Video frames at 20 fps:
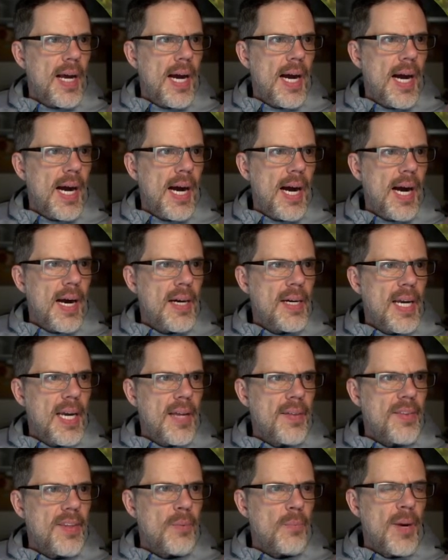
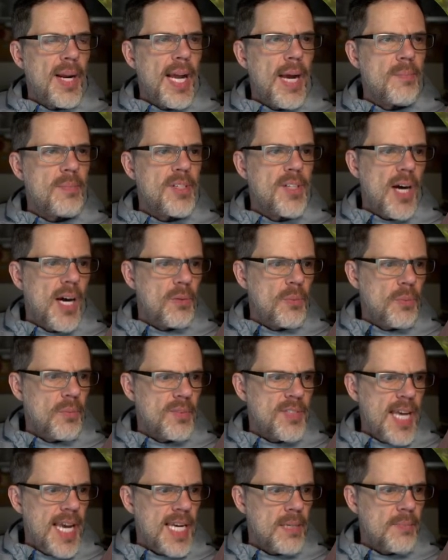And then when I'm
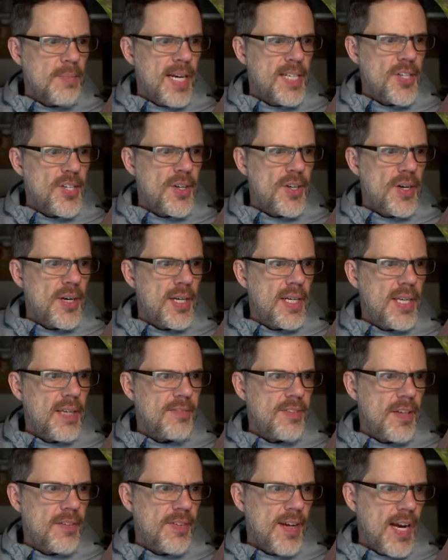done taking my turn,
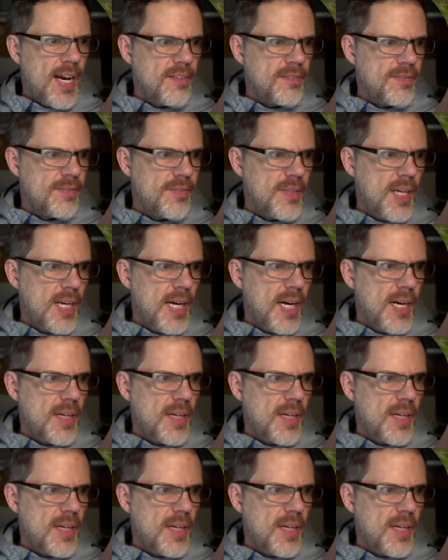if I've